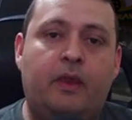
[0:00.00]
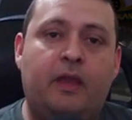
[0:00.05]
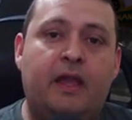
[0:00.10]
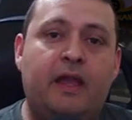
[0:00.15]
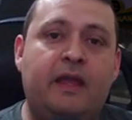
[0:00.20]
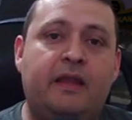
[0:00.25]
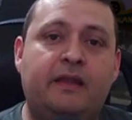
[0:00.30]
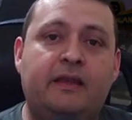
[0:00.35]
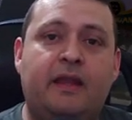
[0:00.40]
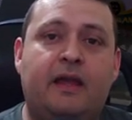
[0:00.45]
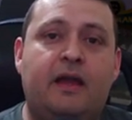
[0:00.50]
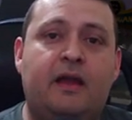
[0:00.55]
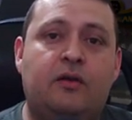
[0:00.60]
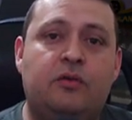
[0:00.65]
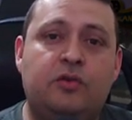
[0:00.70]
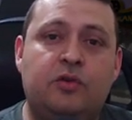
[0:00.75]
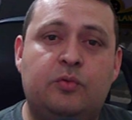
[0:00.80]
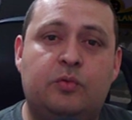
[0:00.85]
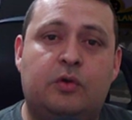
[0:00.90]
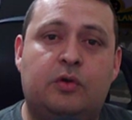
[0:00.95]
And now
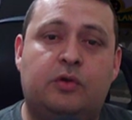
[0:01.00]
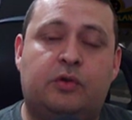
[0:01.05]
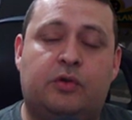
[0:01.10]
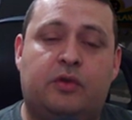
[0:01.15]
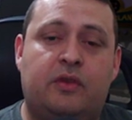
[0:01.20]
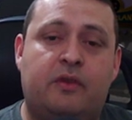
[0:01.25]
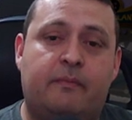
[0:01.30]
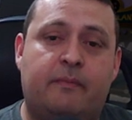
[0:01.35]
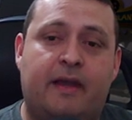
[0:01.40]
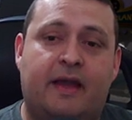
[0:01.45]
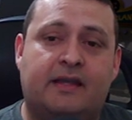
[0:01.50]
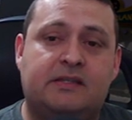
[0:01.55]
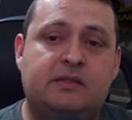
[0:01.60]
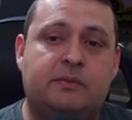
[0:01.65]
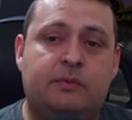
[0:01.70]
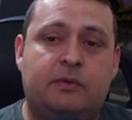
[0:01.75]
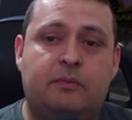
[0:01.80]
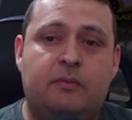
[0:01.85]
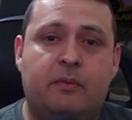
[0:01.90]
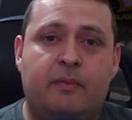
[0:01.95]
you will earn the
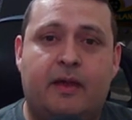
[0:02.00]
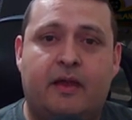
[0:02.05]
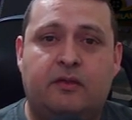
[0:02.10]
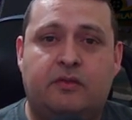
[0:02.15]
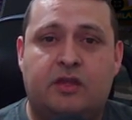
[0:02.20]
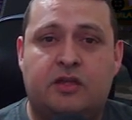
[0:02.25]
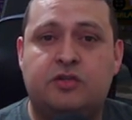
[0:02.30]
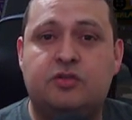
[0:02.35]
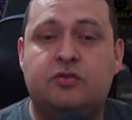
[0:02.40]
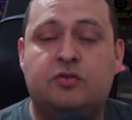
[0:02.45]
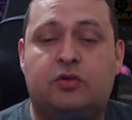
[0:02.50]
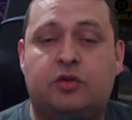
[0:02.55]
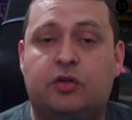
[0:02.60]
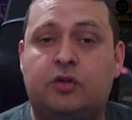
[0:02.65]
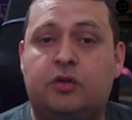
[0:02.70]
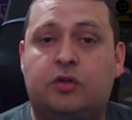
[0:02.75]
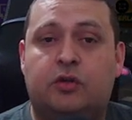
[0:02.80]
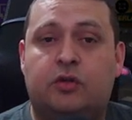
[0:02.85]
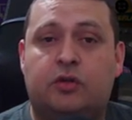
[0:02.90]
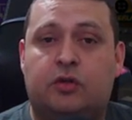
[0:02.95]
maximum amount that you
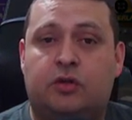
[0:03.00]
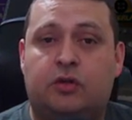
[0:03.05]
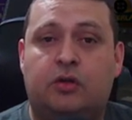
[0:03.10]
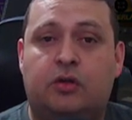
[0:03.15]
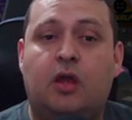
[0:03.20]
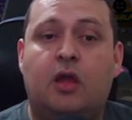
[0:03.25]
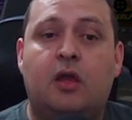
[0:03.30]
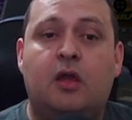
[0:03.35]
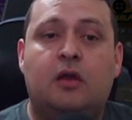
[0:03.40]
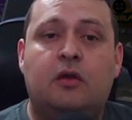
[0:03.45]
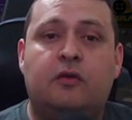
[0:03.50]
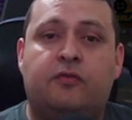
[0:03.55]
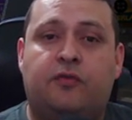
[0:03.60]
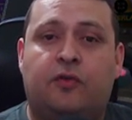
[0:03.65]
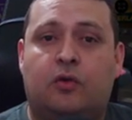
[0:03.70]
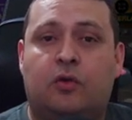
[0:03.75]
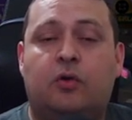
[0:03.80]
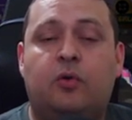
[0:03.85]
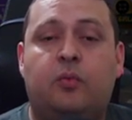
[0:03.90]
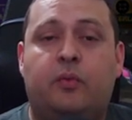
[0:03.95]
could earn
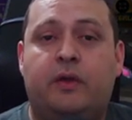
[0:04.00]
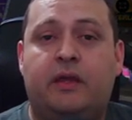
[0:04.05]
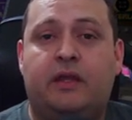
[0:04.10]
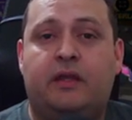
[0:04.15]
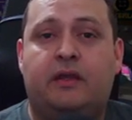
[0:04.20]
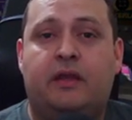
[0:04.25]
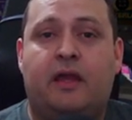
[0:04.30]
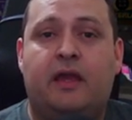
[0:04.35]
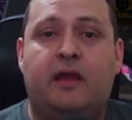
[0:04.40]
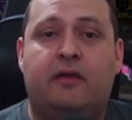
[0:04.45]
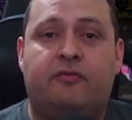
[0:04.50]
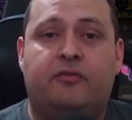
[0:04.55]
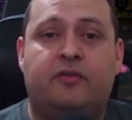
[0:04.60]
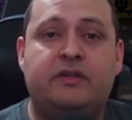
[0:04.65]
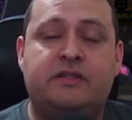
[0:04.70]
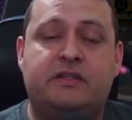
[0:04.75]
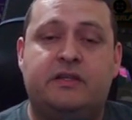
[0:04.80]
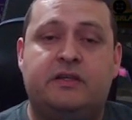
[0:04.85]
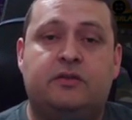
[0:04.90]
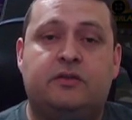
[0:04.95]
for a win
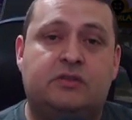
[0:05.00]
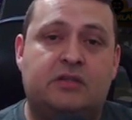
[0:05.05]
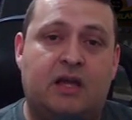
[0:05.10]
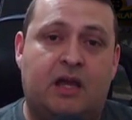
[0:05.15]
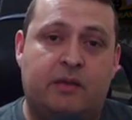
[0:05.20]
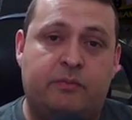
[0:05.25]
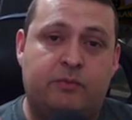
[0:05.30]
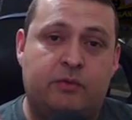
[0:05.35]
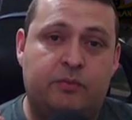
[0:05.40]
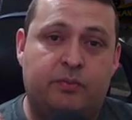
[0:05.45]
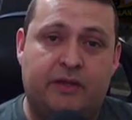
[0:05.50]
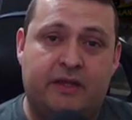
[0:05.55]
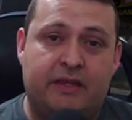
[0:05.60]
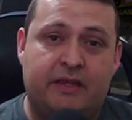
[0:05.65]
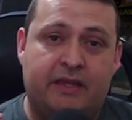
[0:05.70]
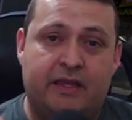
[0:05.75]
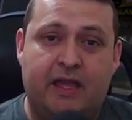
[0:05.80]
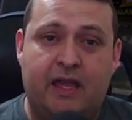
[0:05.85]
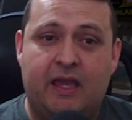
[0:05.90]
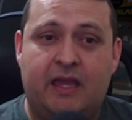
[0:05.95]
every single time you play
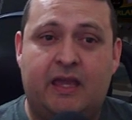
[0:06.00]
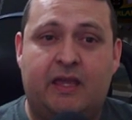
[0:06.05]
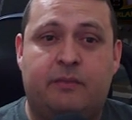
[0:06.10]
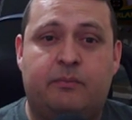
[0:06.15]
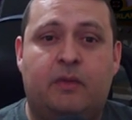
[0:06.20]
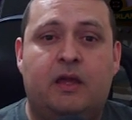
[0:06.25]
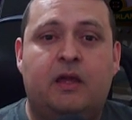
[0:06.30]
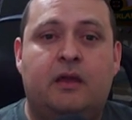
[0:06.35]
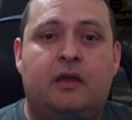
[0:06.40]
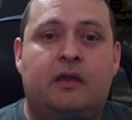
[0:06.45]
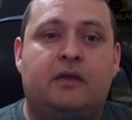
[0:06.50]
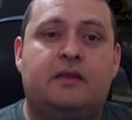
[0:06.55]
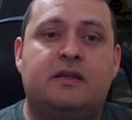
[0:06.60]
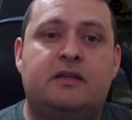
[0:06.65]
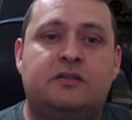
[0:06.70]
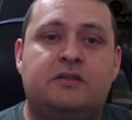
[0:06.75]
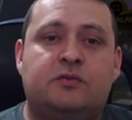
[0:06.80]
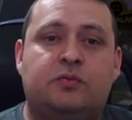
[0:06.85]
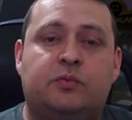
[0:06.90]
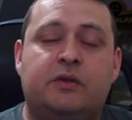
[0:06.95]
the game.
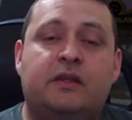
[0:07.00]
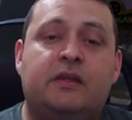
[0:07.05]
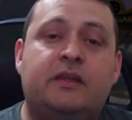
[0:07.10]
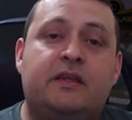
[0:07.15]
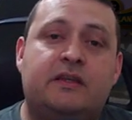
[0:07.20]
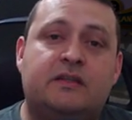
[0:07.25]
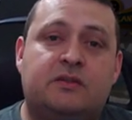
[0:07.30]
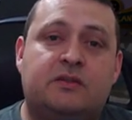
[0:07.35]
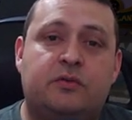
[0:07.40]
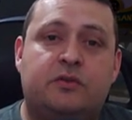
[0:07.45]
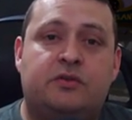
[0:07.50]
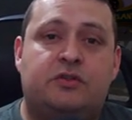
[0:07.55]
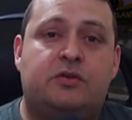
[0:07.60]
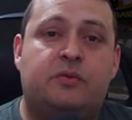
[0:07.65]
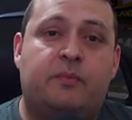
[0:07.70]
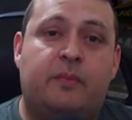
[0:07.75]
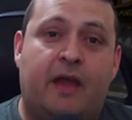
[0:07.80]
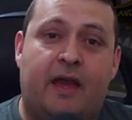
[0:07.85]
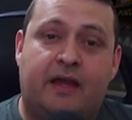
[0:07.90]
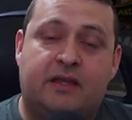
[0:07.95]
This really is going to
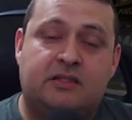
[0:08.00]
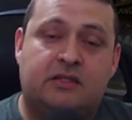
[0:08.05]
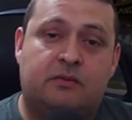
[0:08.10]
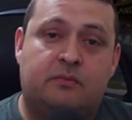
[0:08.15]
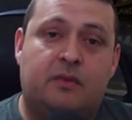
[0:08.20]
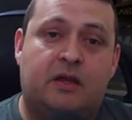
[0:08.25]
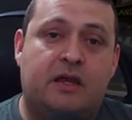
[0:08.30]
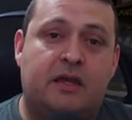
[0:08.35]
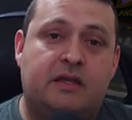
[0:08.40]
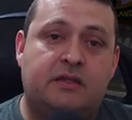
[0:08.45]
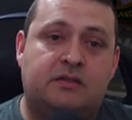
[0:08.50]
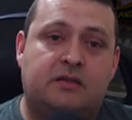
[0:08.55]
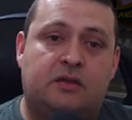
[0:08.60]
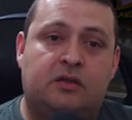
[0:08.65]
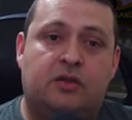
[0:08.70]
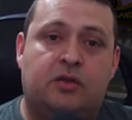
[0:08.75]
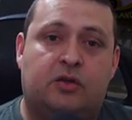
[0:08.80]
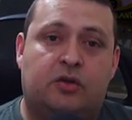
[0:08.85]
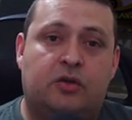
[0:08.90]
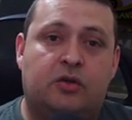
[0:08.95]
maximize
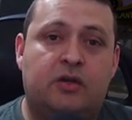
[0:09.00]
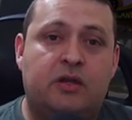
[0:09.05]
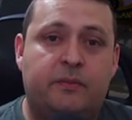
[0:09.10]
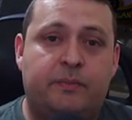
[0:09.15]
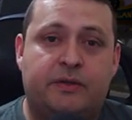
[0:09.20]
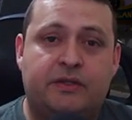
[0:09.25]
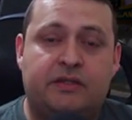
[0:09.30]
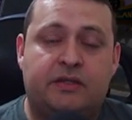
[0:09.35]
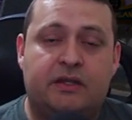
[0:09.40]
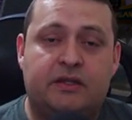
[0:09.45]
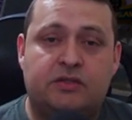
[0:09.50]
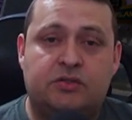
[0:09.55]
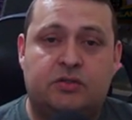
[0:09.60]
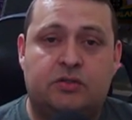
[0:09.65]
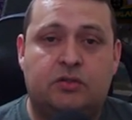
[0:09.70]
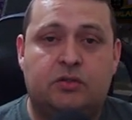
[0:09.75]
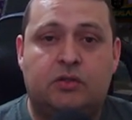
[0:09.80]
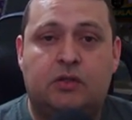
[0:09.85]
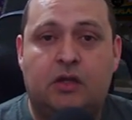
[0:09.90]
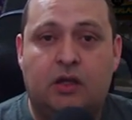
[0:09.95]
the earning
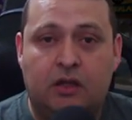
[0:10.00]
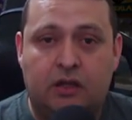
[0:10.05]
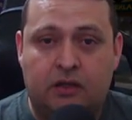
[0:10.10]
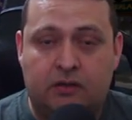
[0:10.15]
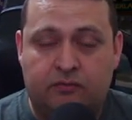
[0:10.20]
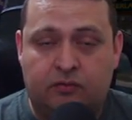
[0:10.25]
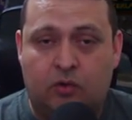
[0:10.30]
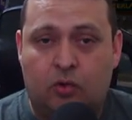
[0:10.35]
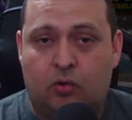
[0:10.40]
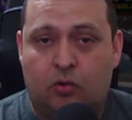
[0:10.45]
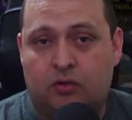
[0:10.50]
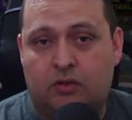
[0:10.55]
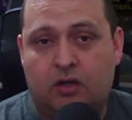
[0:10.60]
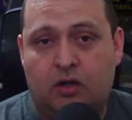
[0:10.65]
potential of gold